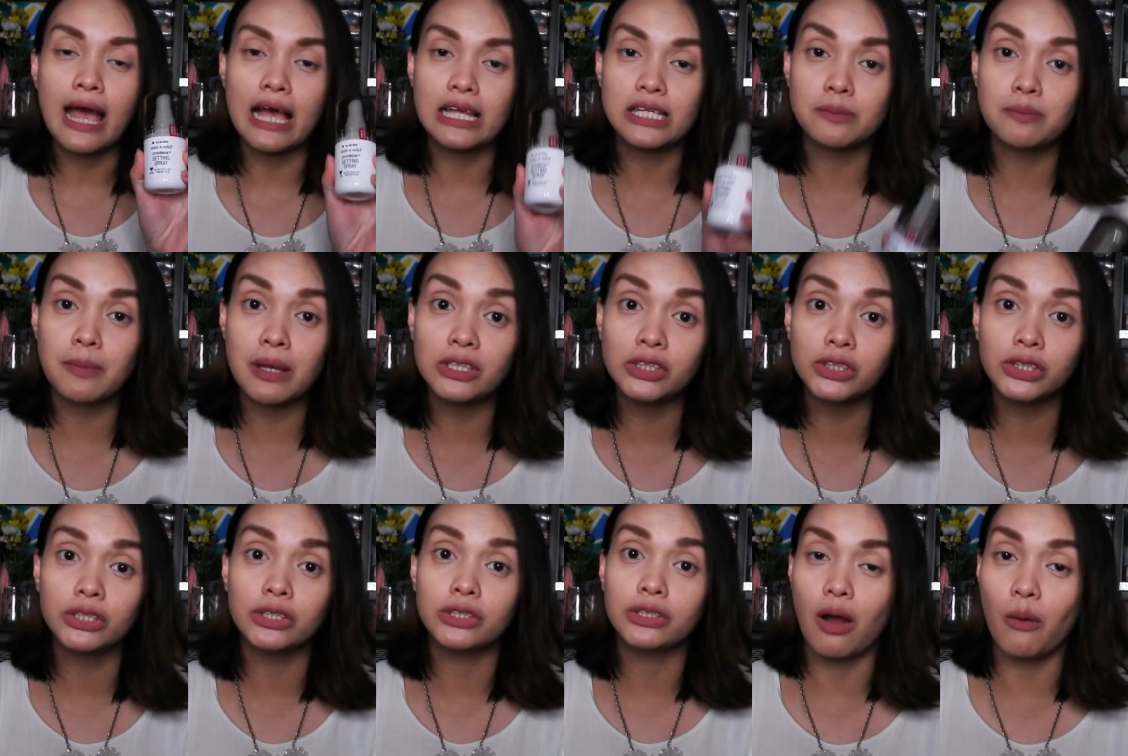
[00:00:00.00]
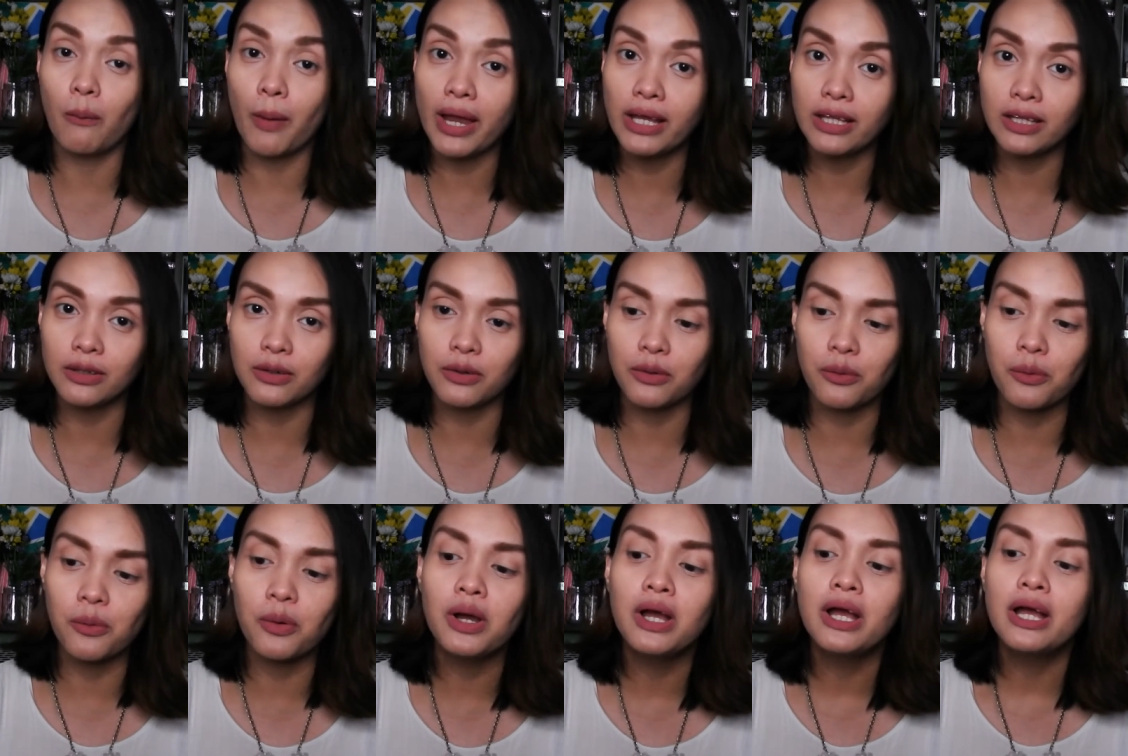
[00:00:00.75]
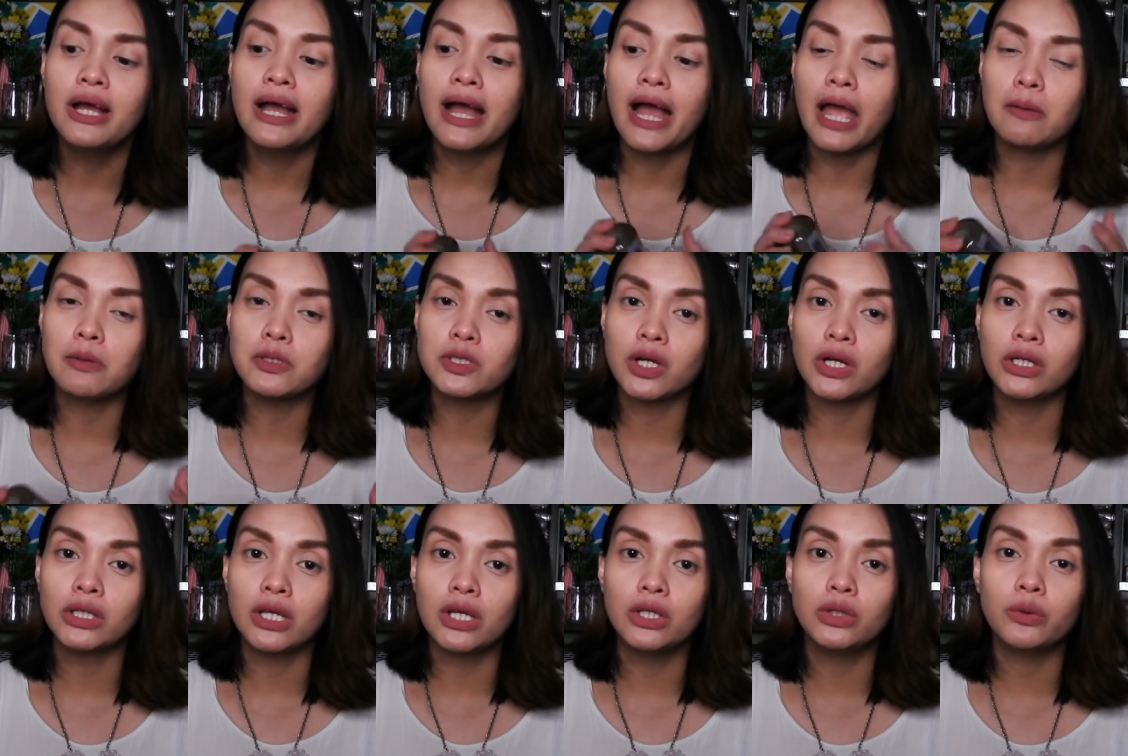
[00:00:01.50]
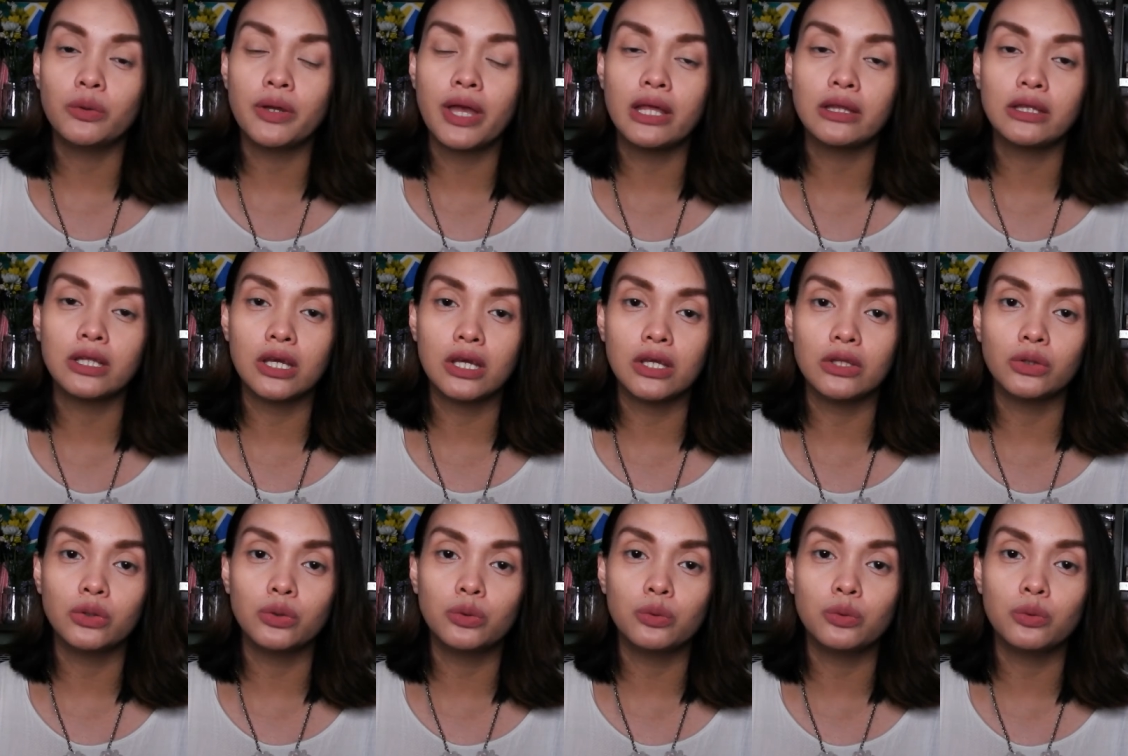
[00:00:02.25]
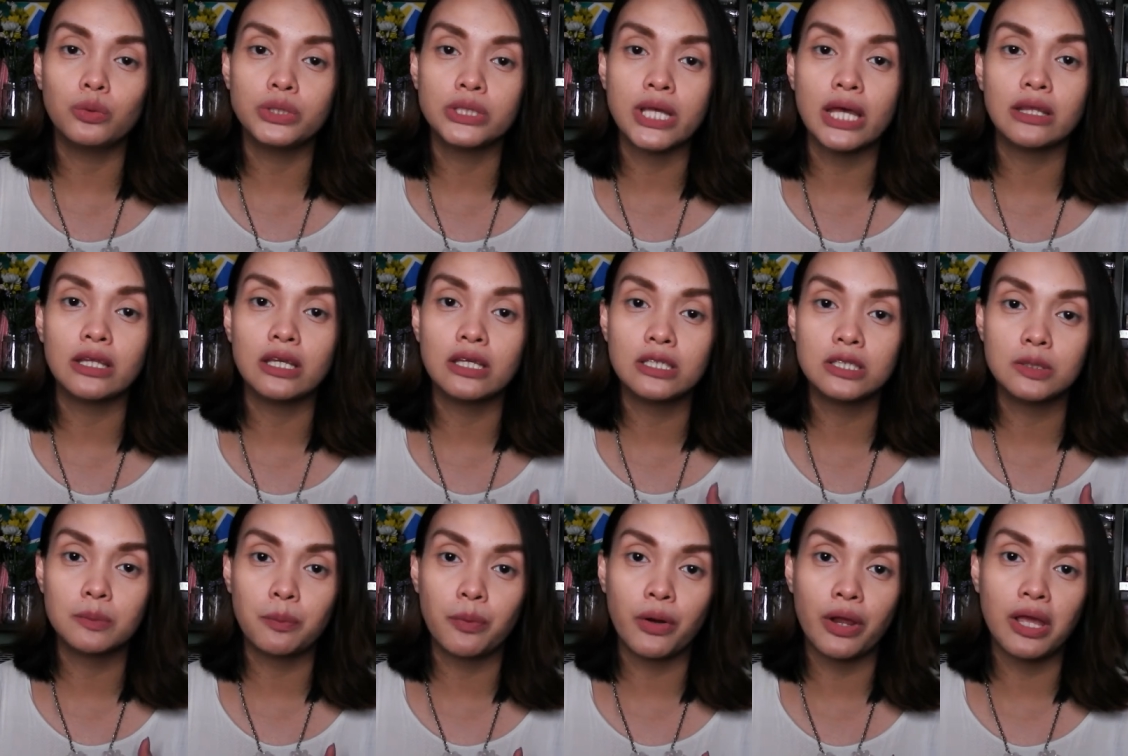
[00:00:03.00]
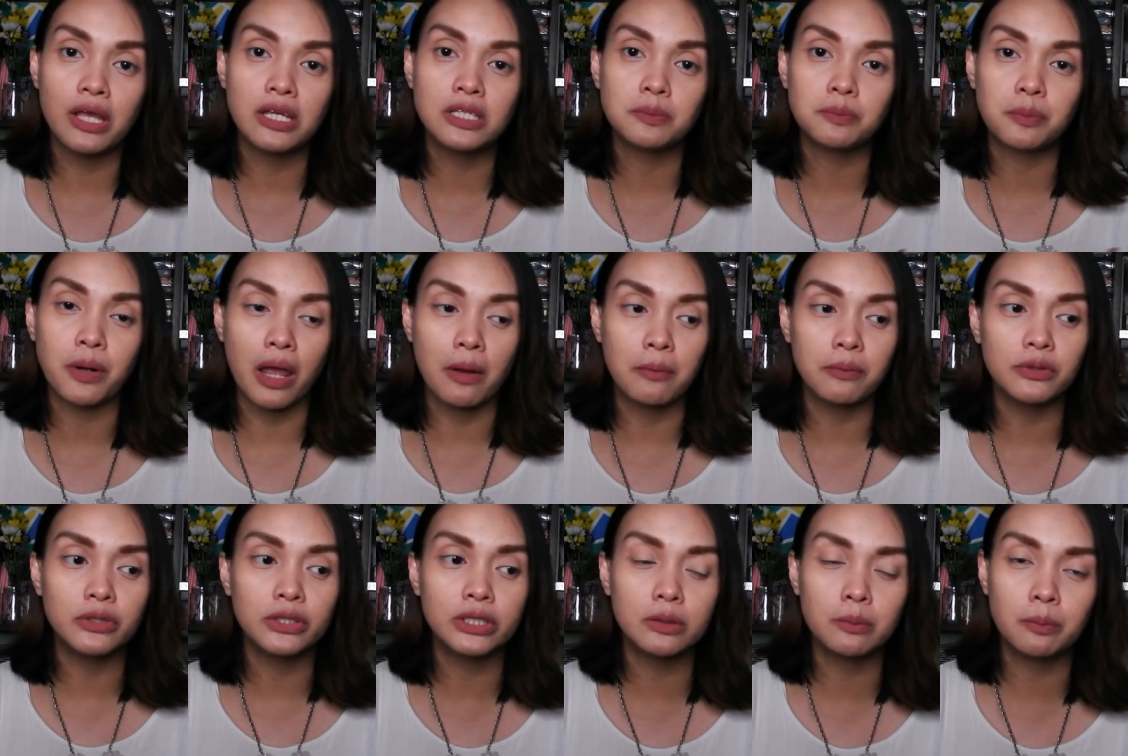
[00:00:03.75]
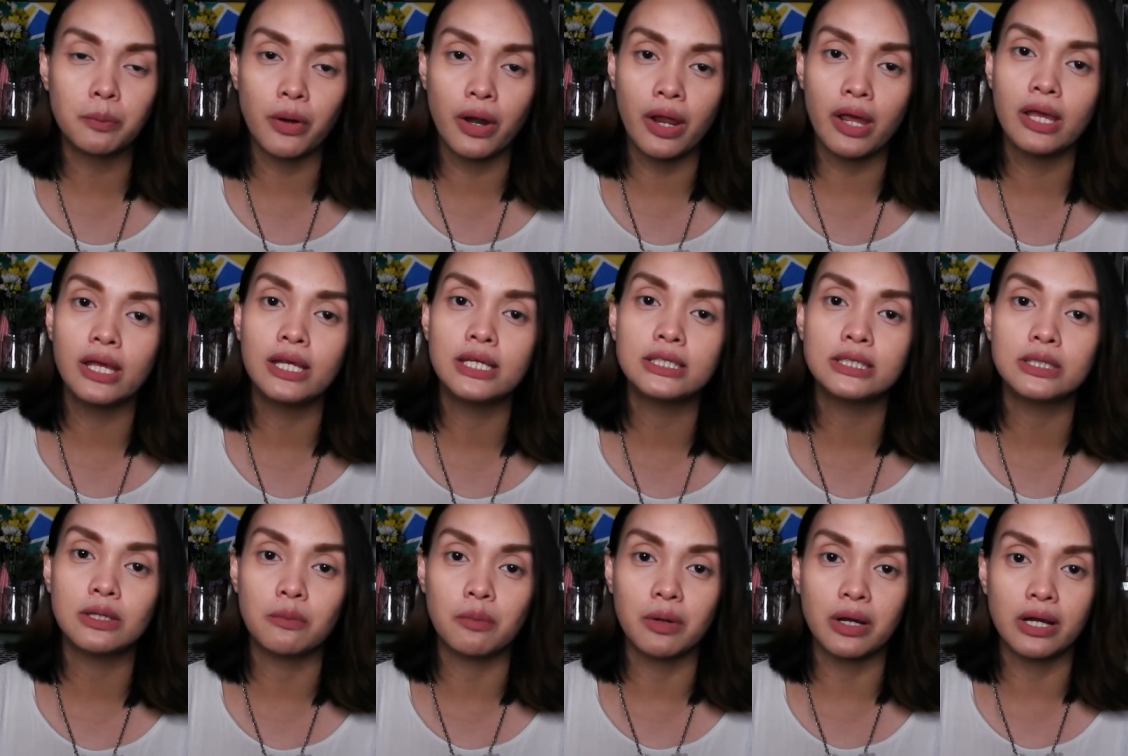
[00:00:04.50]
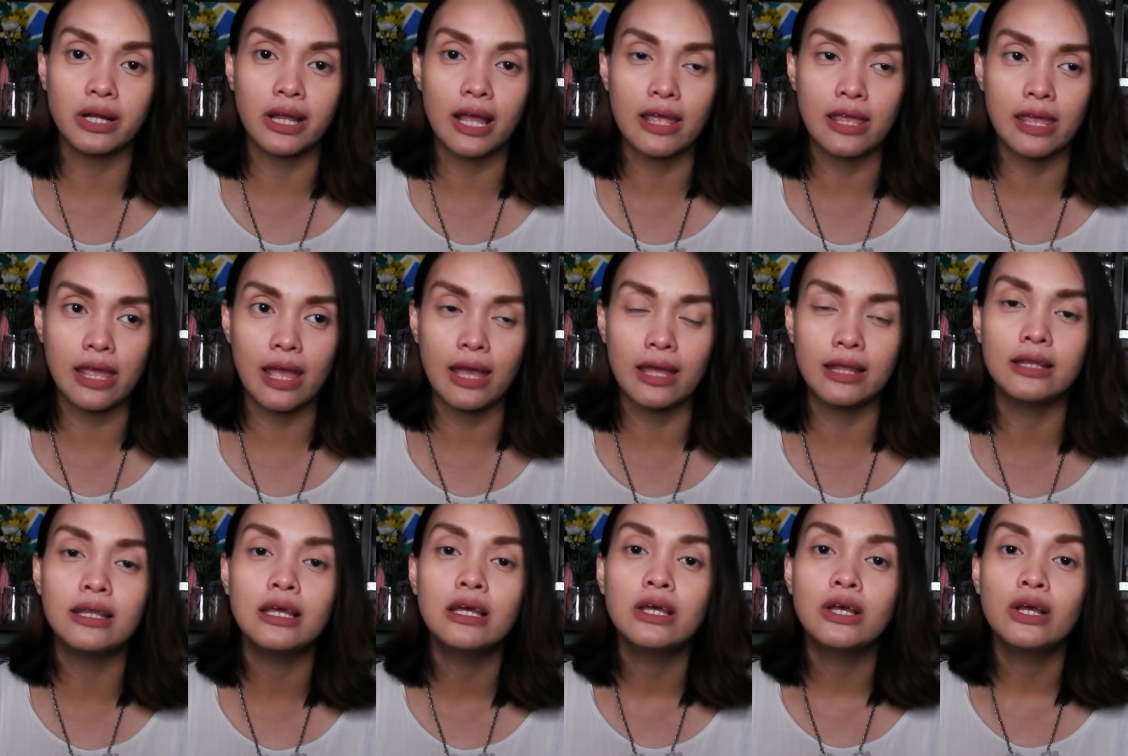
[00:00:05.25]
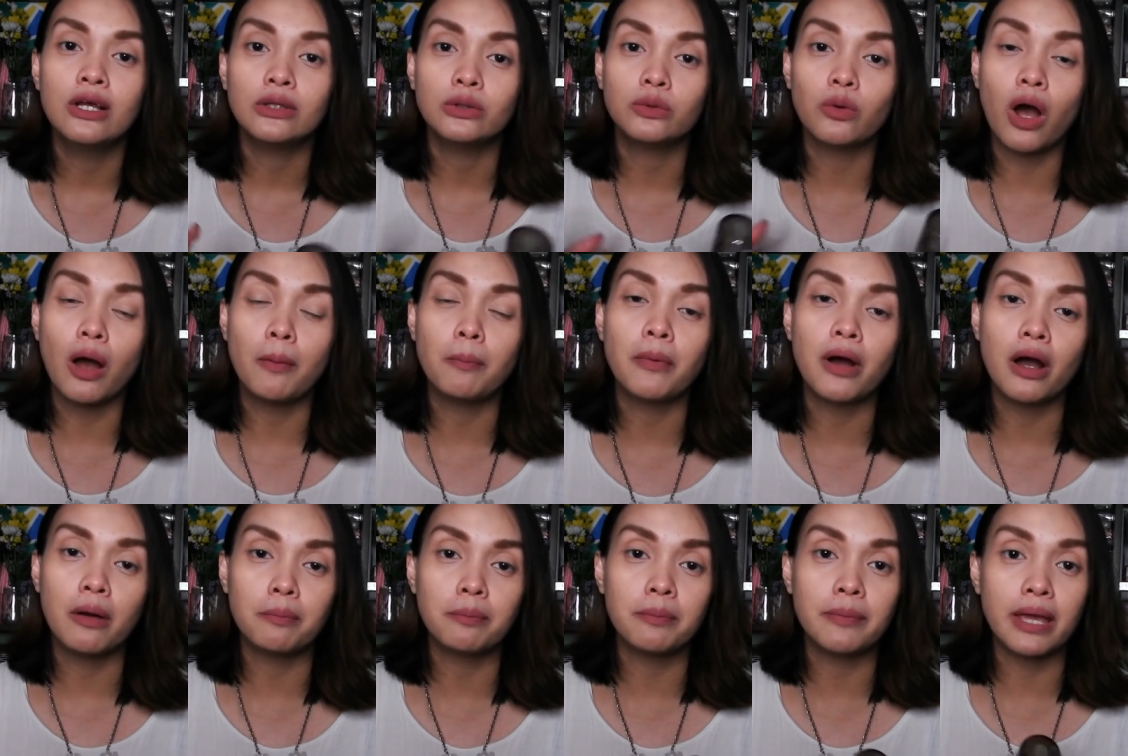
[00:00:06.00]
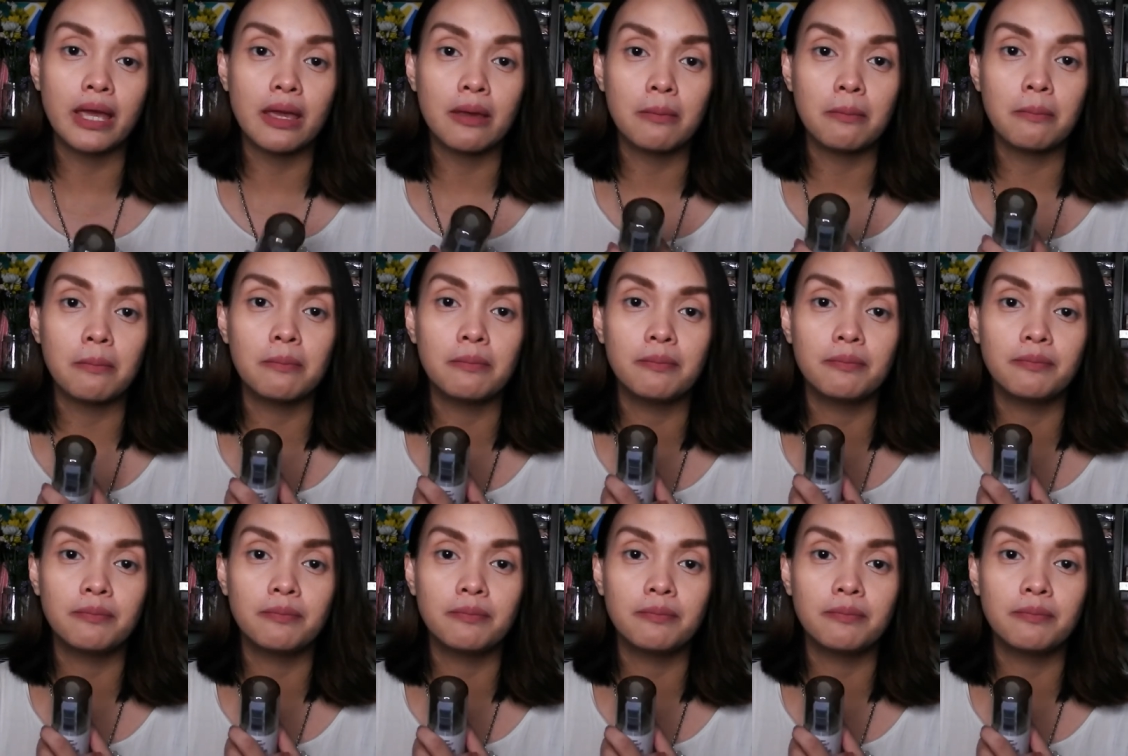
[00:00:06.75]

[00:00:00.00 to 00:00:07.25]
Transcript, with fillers: As mentioned a while ago, I'm starting to get into setting sprays, primer sprays, yung mga ganyan, to up my